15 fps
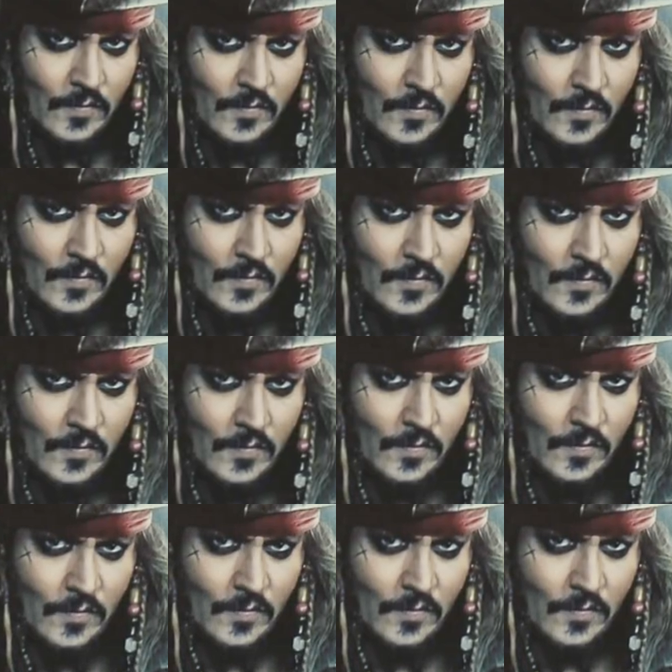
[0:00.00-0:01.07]

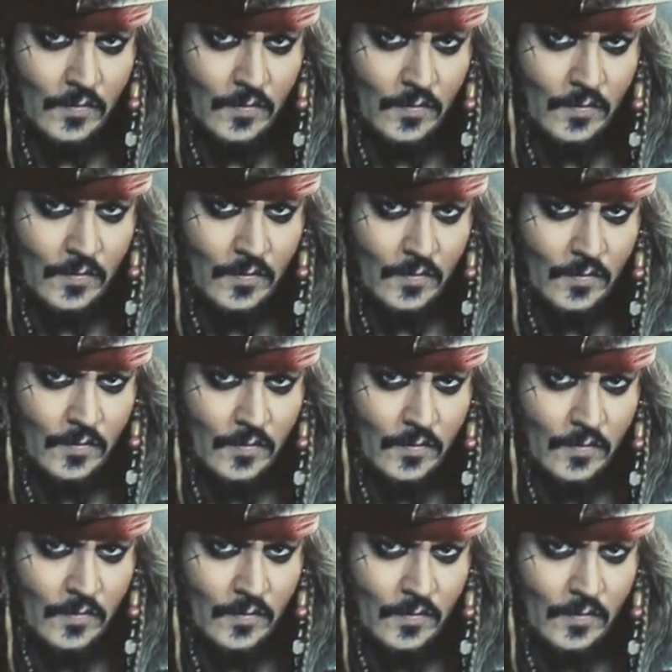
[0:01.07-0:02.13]

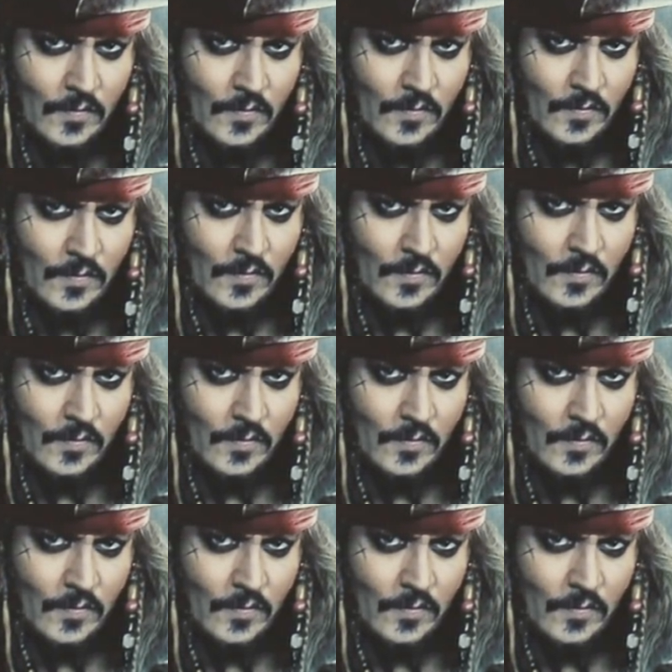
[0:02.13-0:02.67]
[no speech]